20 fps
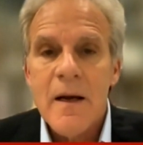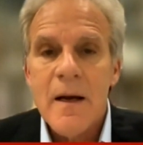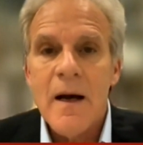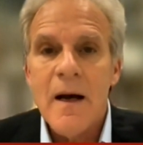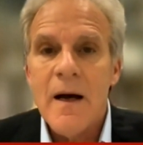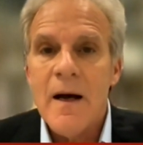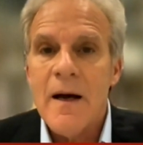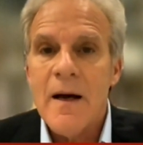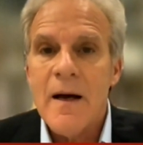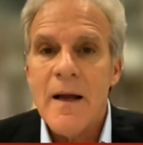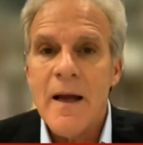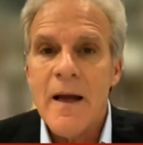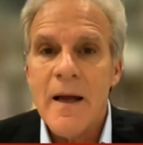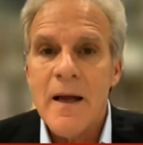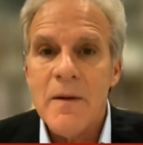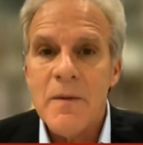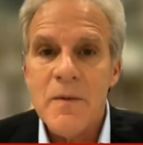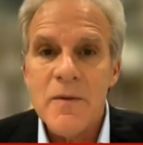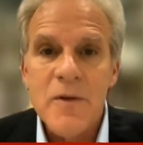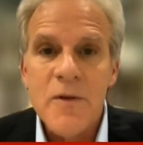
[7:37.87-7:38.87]

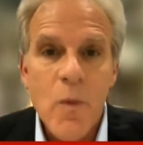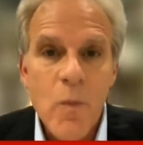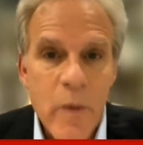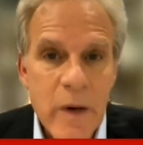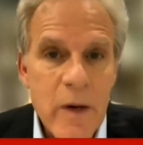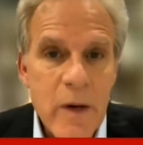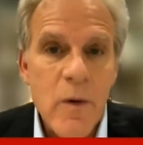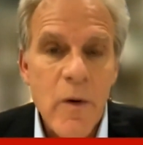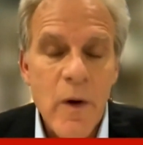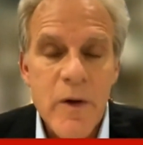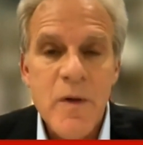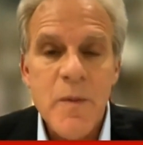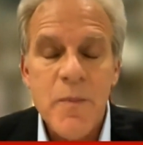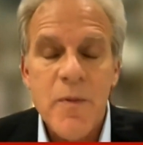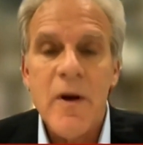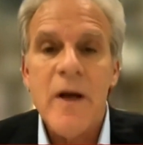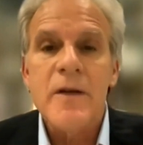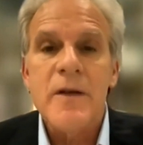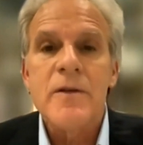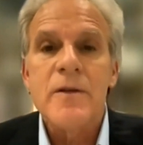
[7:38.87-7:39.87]
And so we are going to
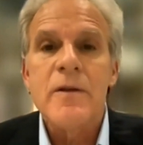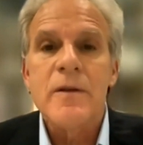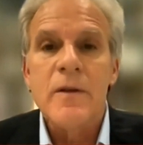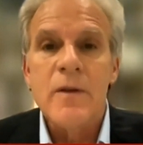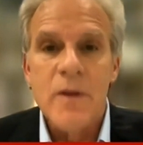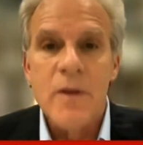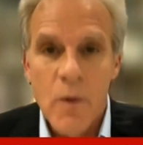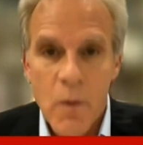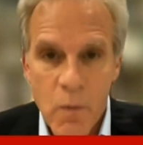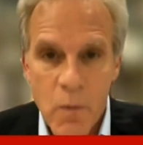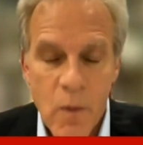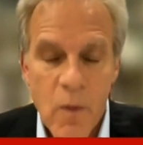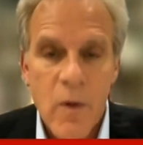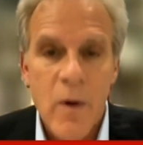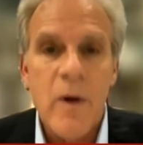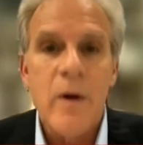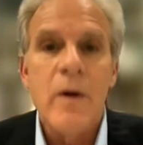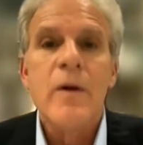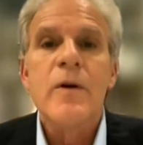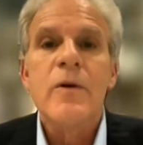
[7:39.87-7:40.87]
press the
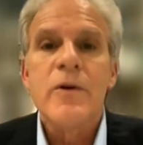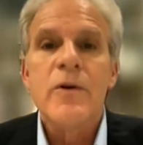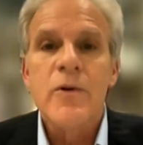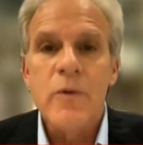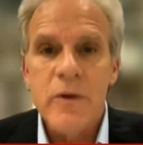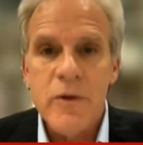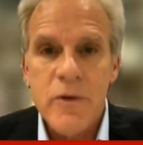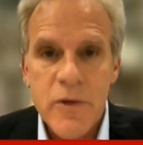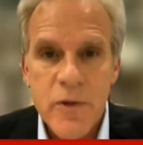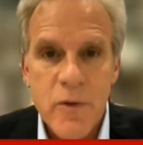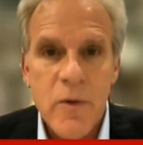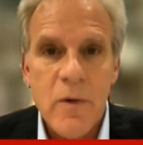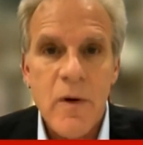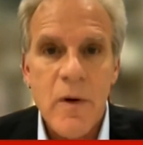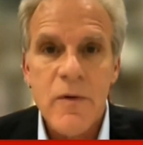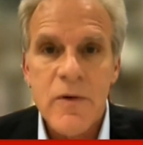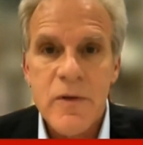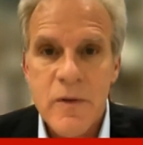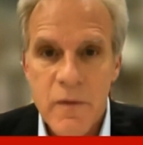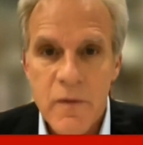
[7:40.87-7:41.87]
war to ensure
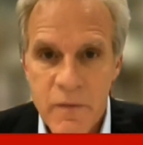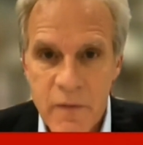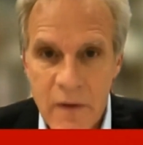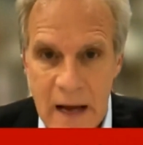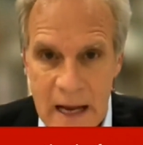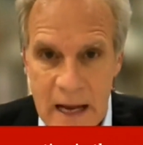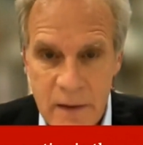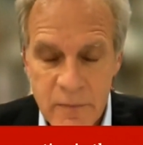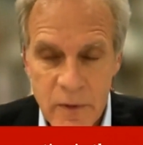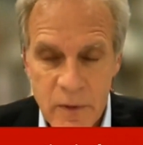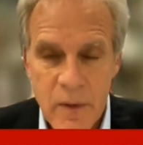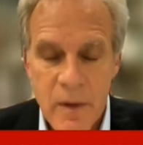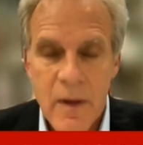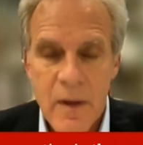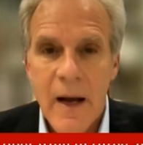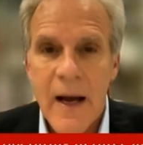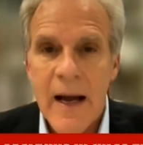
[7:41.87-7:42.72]
our survival.